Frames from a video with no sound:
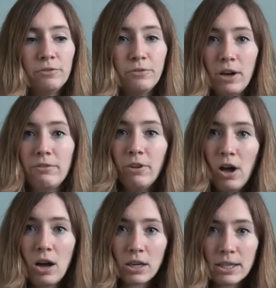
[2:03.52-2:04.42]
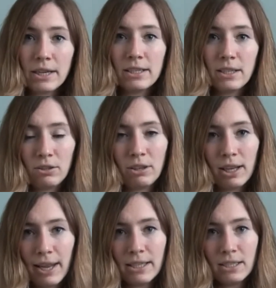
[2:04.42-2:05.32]
5 heart containers that you can
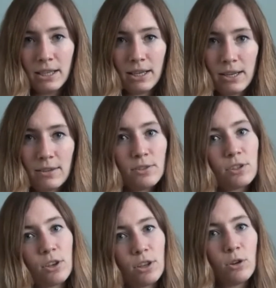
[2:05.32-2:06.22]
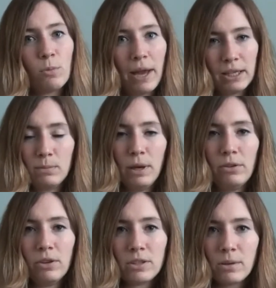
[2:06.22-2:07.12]
collect in it so that your maximum
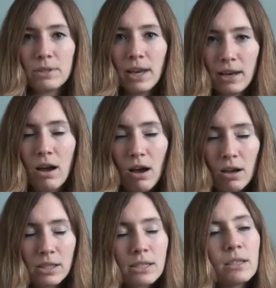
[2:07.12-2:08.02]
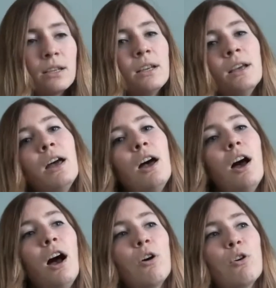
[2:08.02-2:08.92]
health goes up to 8 hearts.
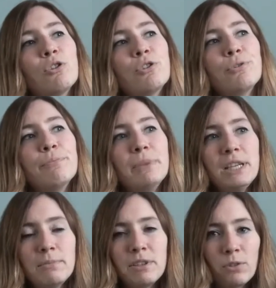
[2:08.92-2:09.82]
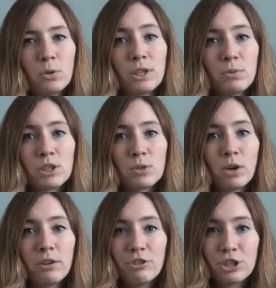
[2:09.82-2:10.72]
On medium difficulty, which is
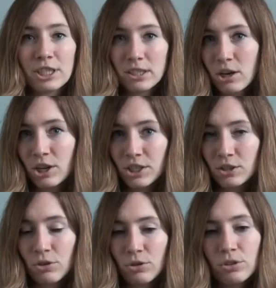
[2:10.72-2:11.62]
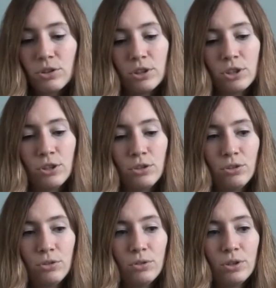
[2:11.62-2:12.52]
what I originally started on,
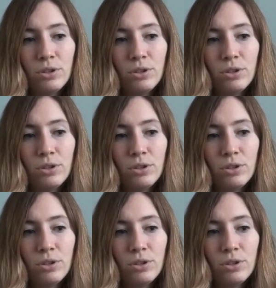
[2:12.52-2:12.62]
you